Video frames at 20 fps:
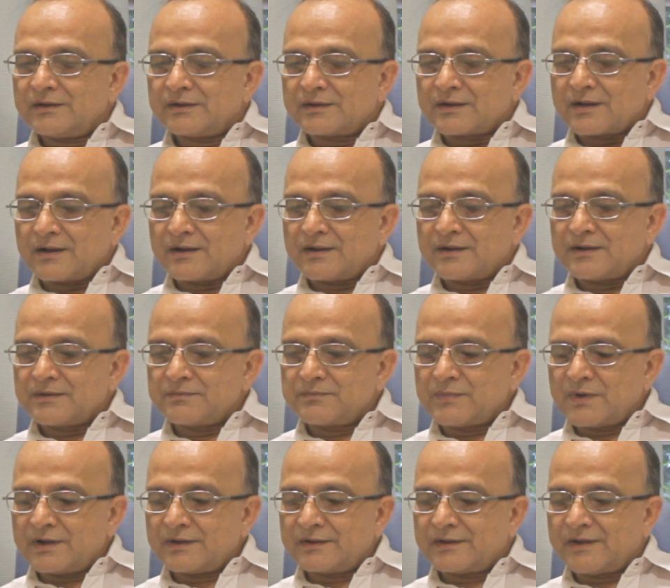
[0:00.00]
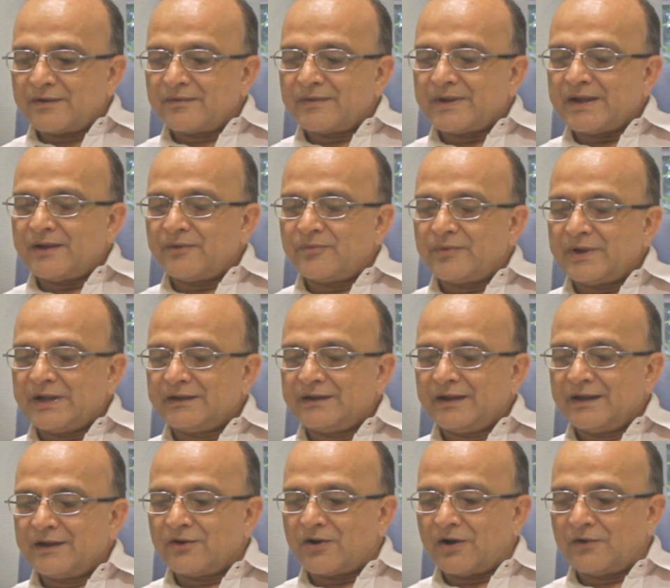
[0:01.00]
The way we
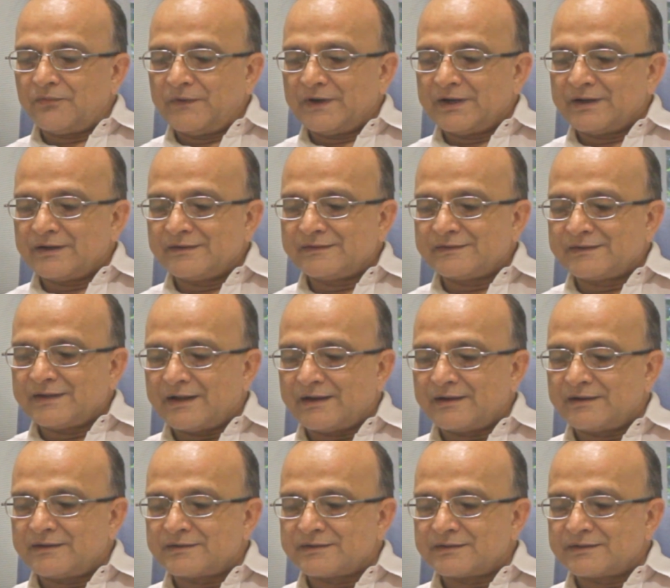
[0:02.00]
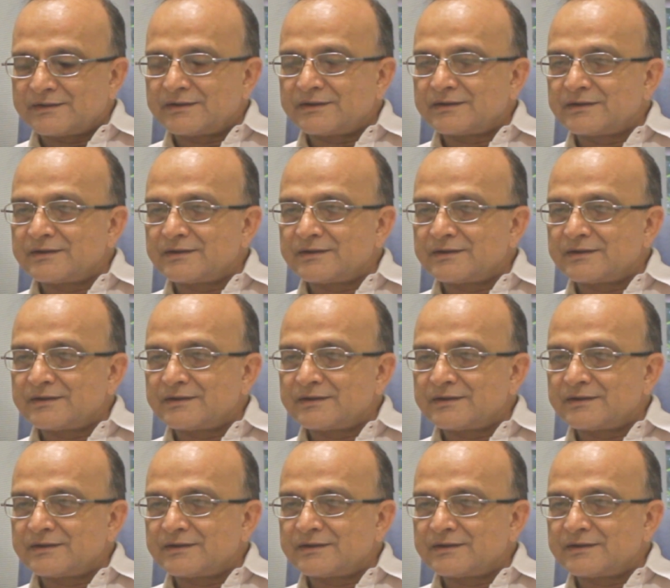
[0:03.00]
think of it is that